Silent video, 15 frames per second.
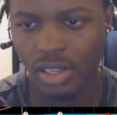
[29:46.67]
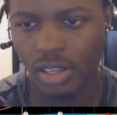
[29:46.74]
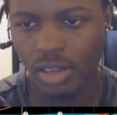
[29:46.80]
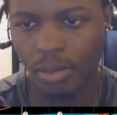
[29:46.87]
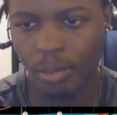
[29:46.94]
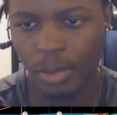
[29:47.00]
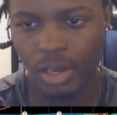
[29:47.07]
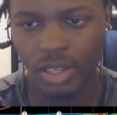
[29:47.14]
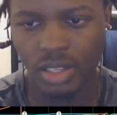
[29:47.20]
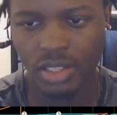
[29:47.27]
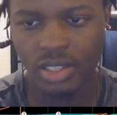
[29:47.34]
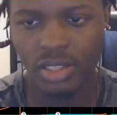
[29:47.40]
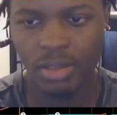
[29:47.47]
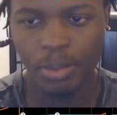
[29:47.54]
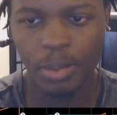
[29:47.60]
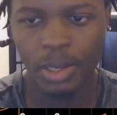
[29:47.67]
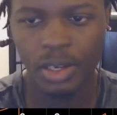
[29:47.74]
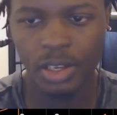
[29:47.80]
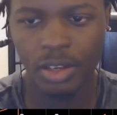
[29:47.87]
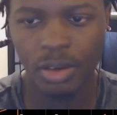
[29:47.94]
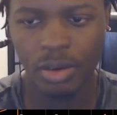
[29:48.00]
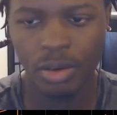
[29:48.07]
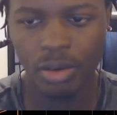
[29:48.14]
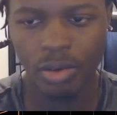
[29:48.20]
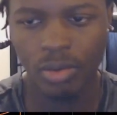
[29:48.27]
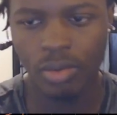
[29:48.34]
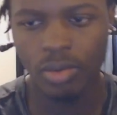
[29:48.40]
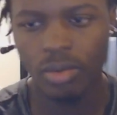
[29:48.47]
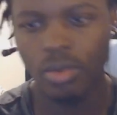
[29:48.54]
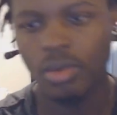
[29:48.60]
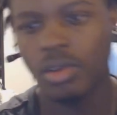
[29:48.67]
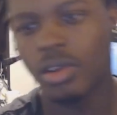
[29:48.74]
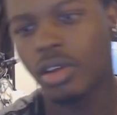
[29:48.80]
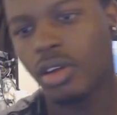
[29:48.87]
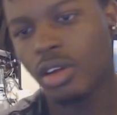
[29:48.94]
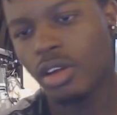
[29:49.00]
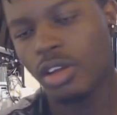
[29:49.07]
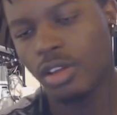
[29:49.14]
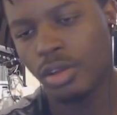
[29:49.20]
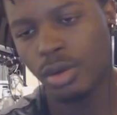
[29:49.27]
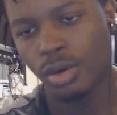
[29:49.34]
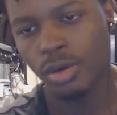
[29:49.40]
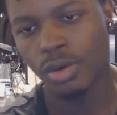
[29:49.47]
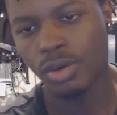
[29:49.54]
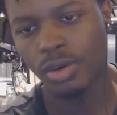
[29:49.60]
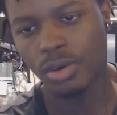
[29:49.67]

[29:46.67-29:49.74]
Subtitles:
but it's depending on your